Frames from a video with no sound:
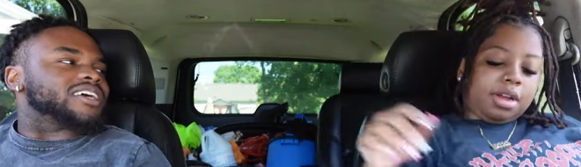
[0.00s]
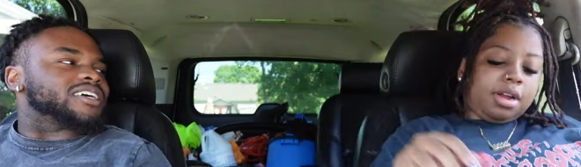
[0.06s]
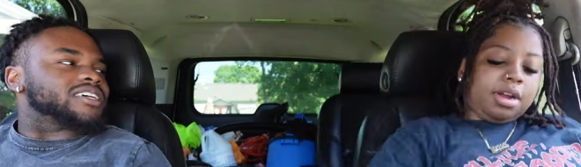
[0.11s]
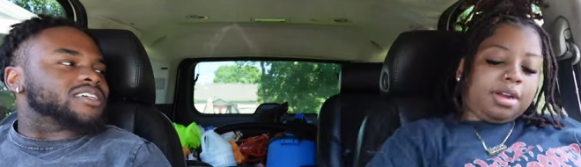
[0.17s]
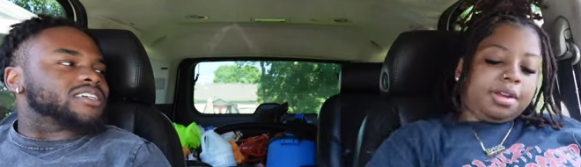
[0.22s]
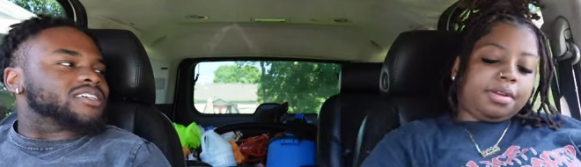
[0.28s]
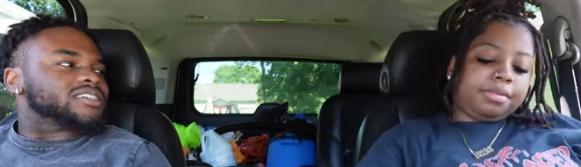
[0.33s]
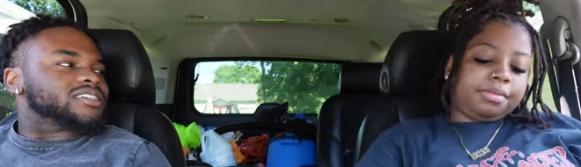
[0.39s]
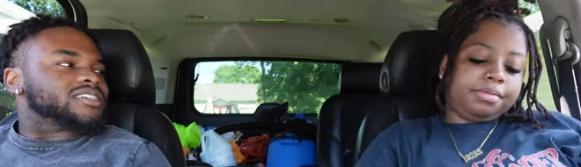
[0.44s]
Speaker 1: All
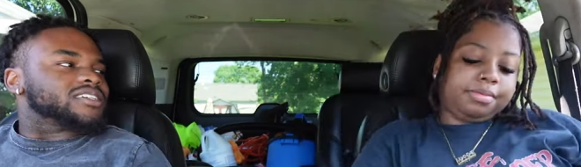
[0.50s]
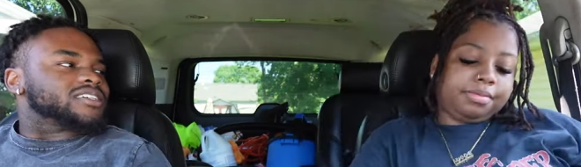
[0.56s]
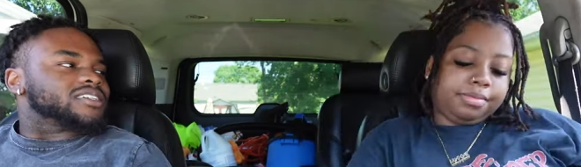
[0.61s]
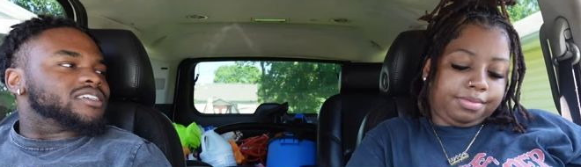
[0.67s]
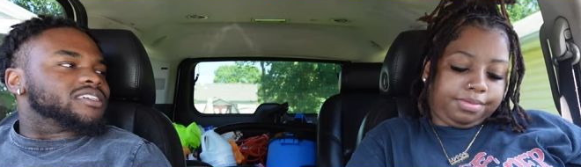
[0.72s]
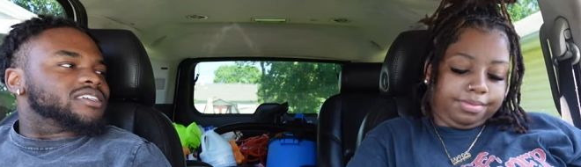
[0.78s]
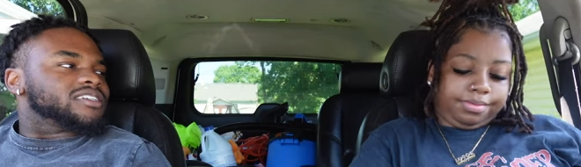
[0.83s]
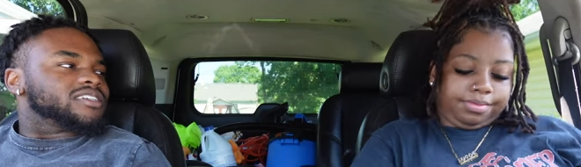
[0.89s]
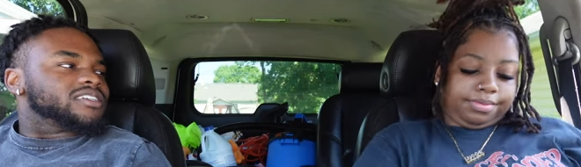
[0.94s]
right.
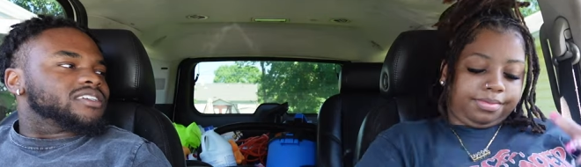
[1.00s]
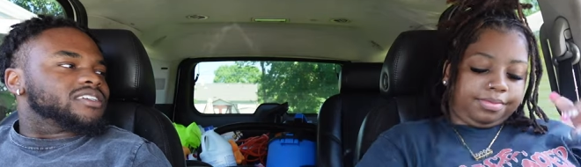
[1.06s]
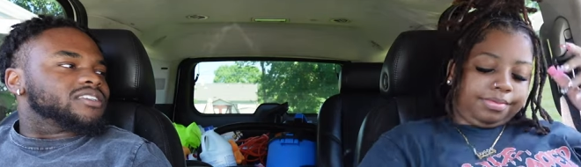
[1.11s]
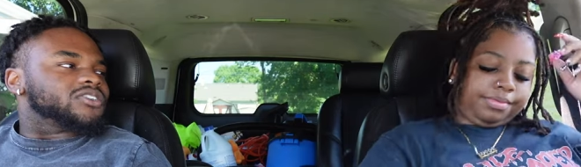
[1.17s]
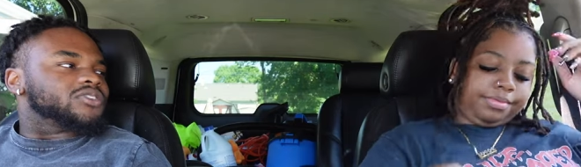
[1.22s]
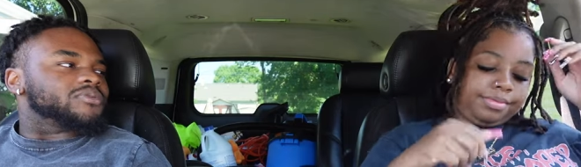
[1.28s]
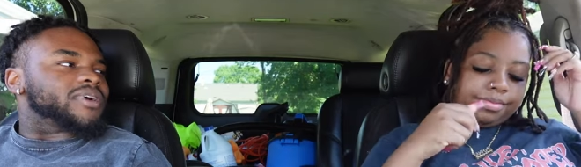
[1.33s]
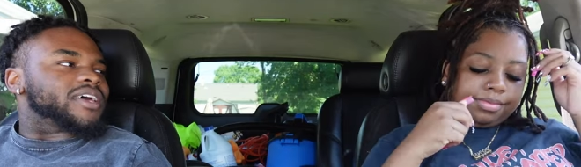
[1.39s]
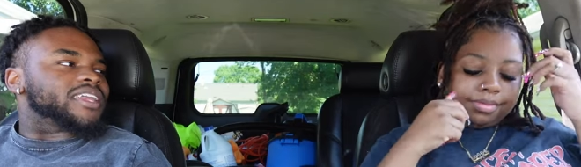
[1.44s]

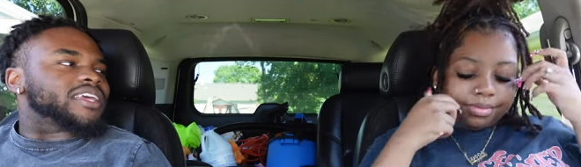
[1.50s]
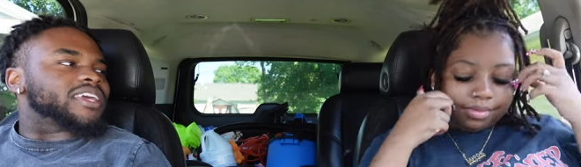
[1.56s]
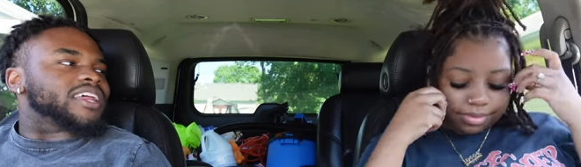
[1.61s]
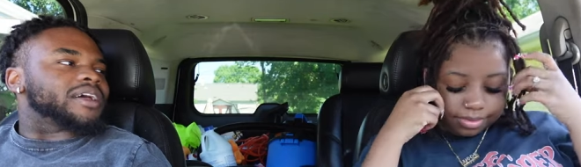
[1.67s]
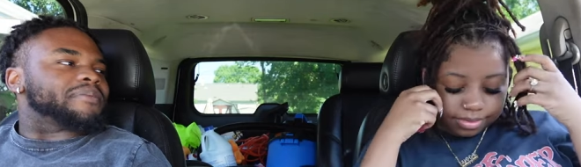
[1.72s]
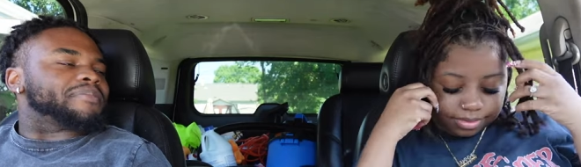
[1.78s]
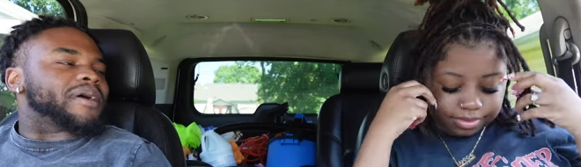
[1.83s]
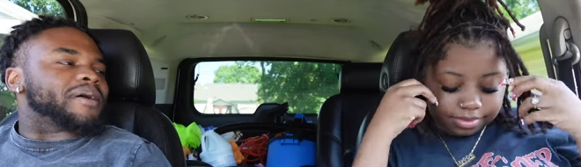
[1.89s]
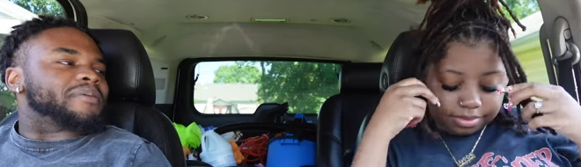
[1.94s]
You better
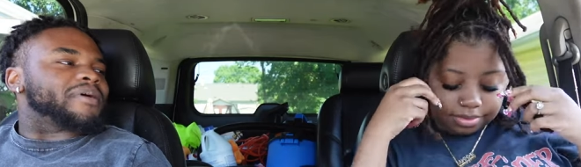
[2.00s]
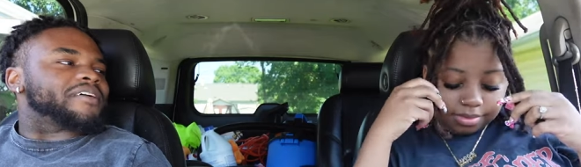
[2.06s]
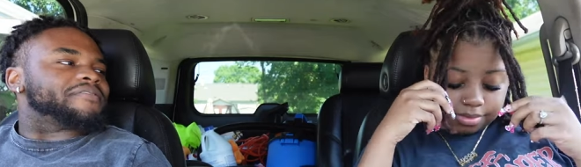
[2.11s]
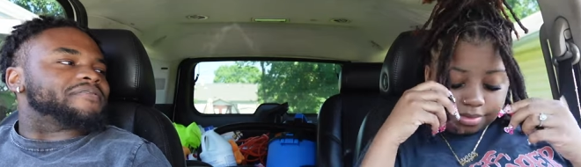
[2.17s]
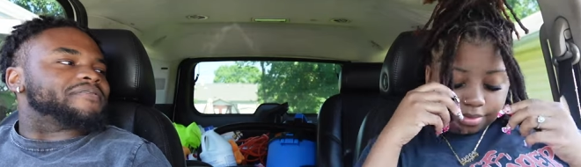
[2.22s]
get up on my